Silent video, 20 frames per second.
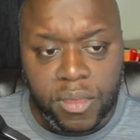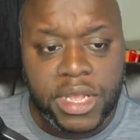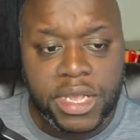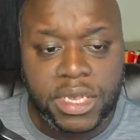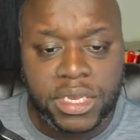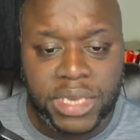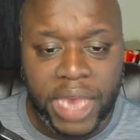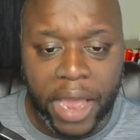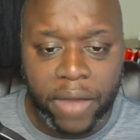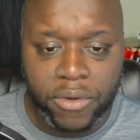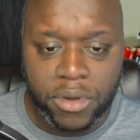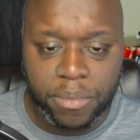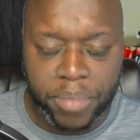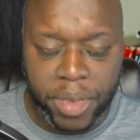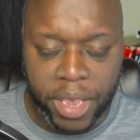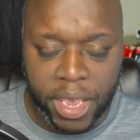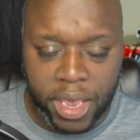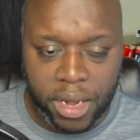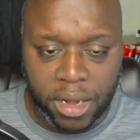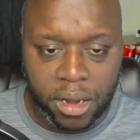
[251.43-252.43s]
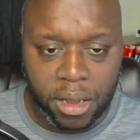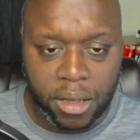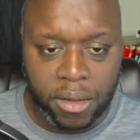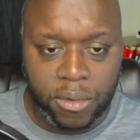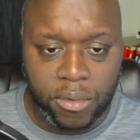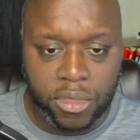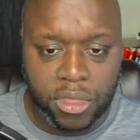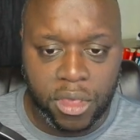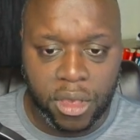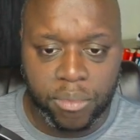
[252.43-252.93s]
is I would pin
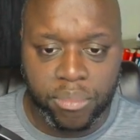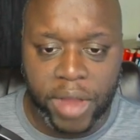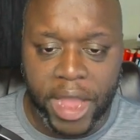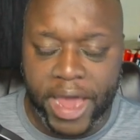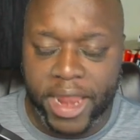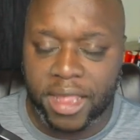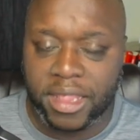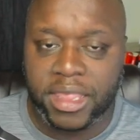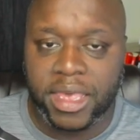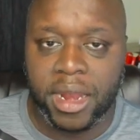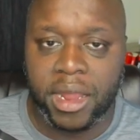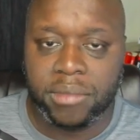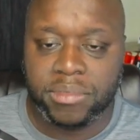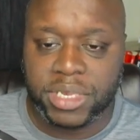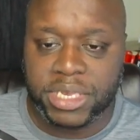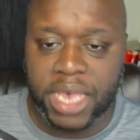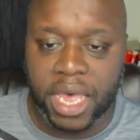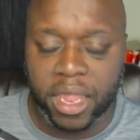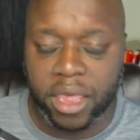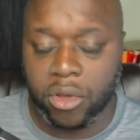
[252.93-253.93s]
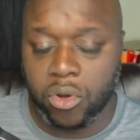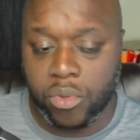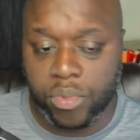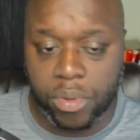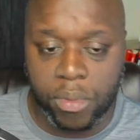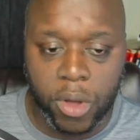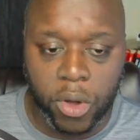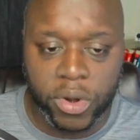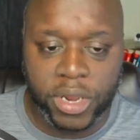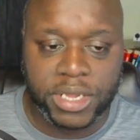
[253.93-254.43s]
the product that I'm selling or
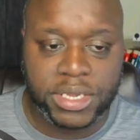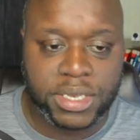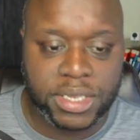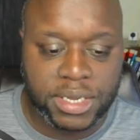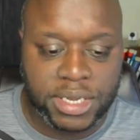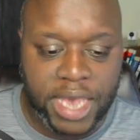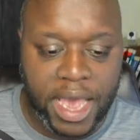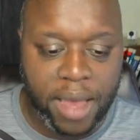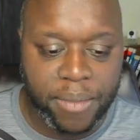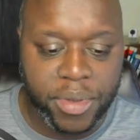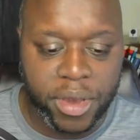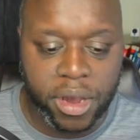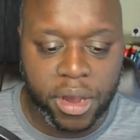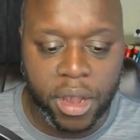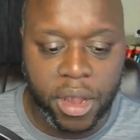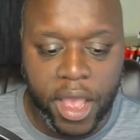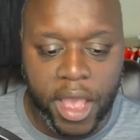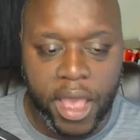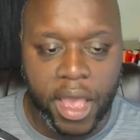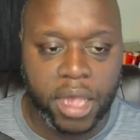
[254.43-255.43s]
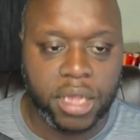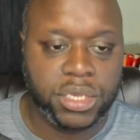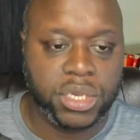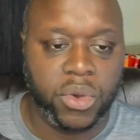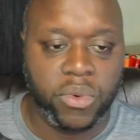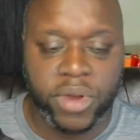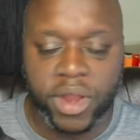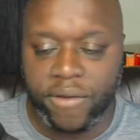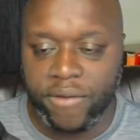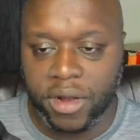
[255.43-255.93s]
promoting to the top here. And so
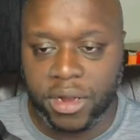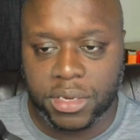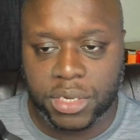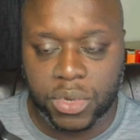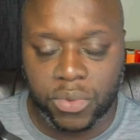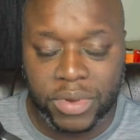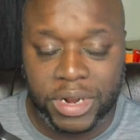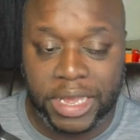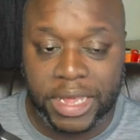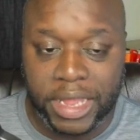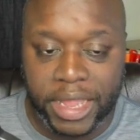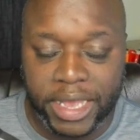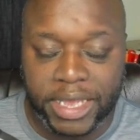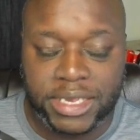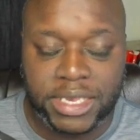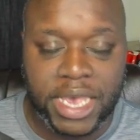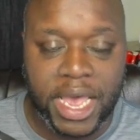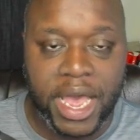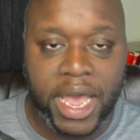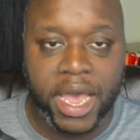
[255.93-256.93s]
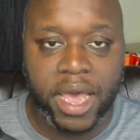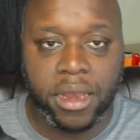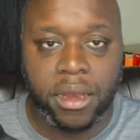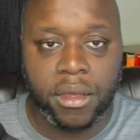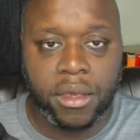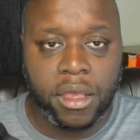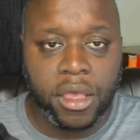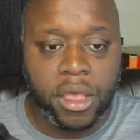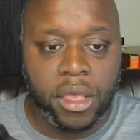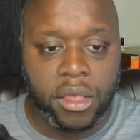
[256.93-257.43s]
whenever someone clicks on
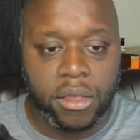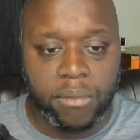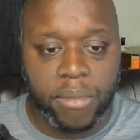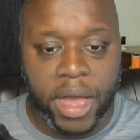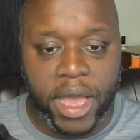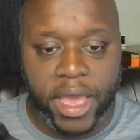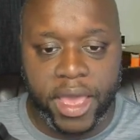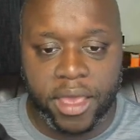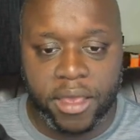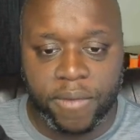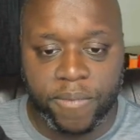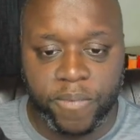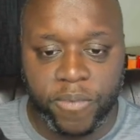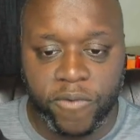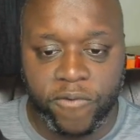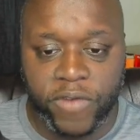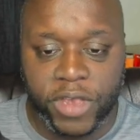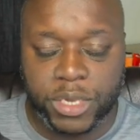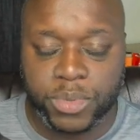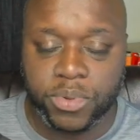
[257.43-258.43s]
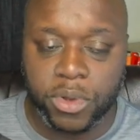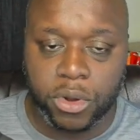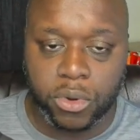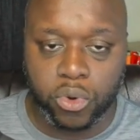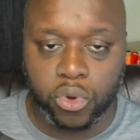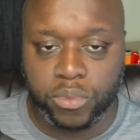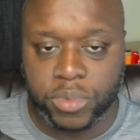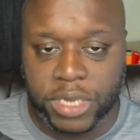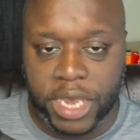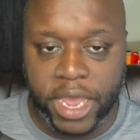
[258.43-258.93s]
my Facebook
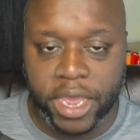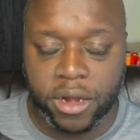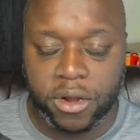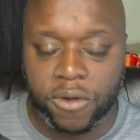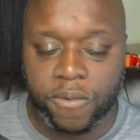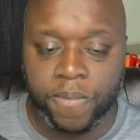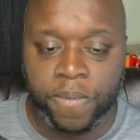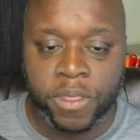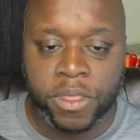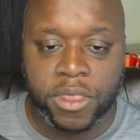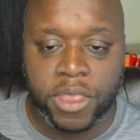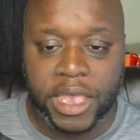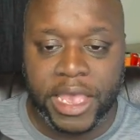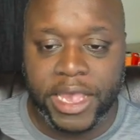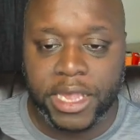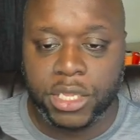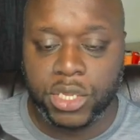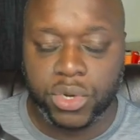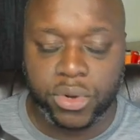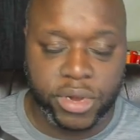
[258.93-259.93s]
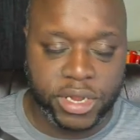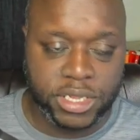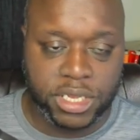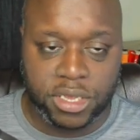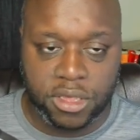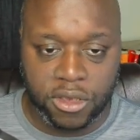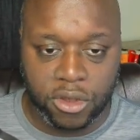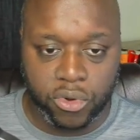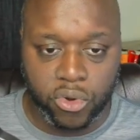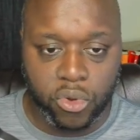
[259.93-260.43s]
group title to enter into
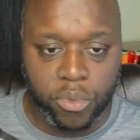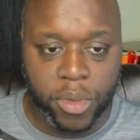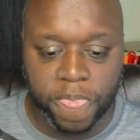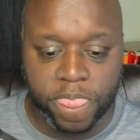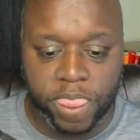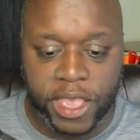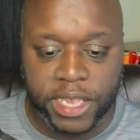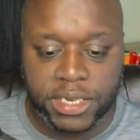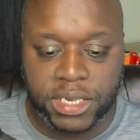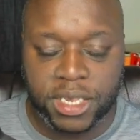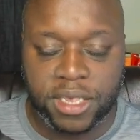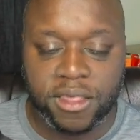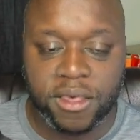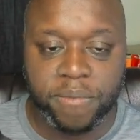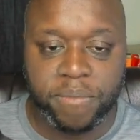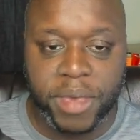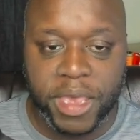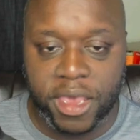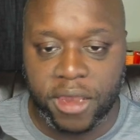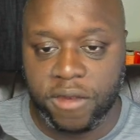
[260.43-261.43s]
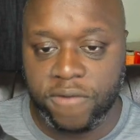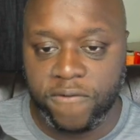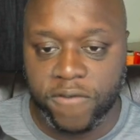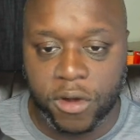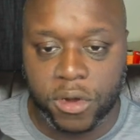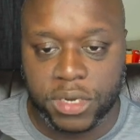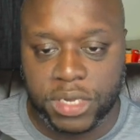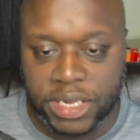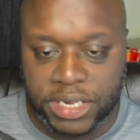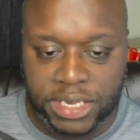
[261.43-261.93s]
the group, they see the pin
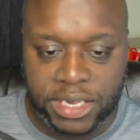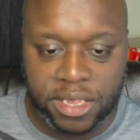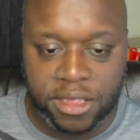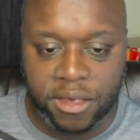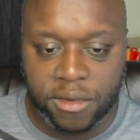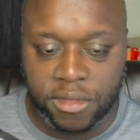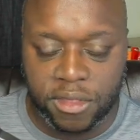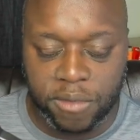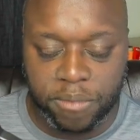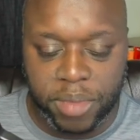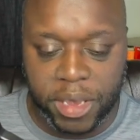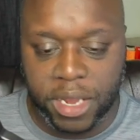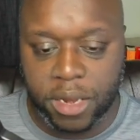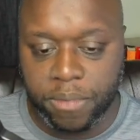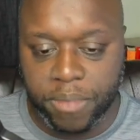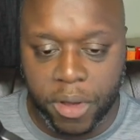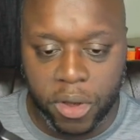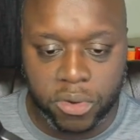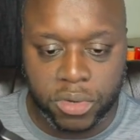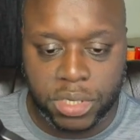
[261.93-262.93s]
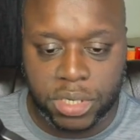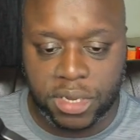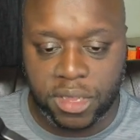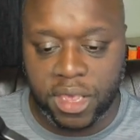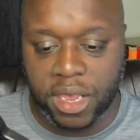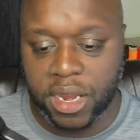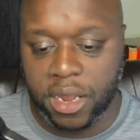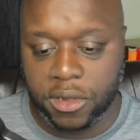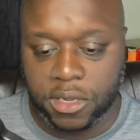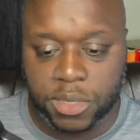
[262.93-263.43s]
first. They see the pin post or
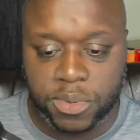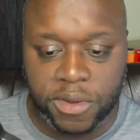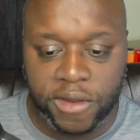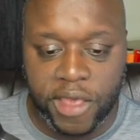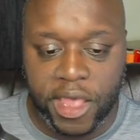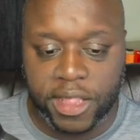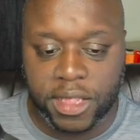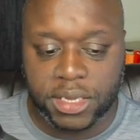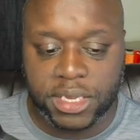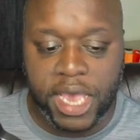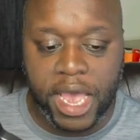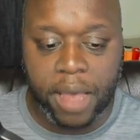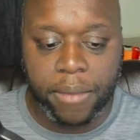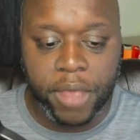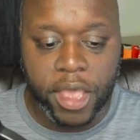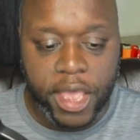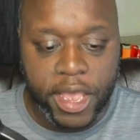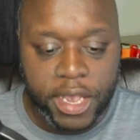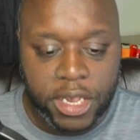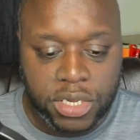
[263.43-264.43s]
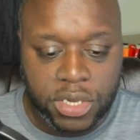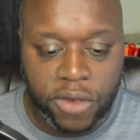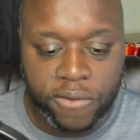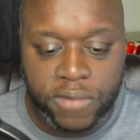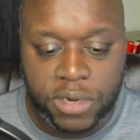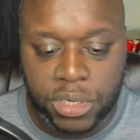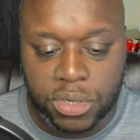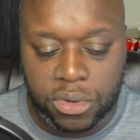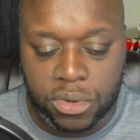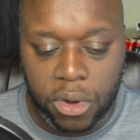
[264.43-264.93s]
the announcement at the top. So if
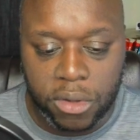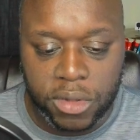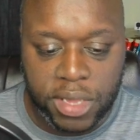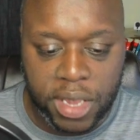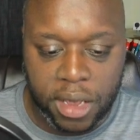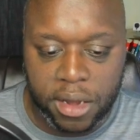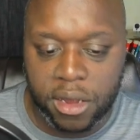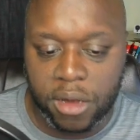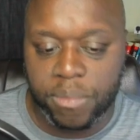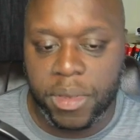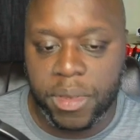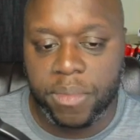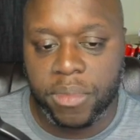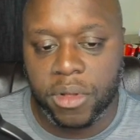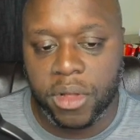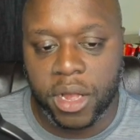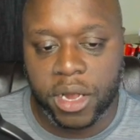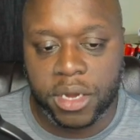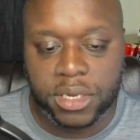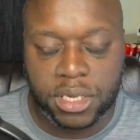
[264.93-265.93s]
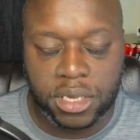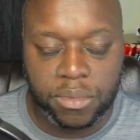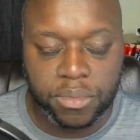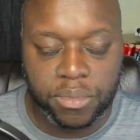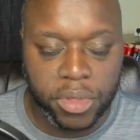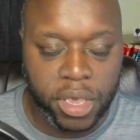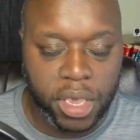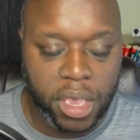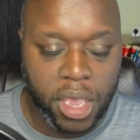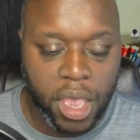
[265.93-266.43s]
we scroll down here, people are
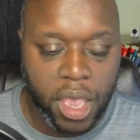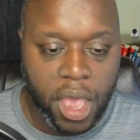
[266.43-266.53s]
simply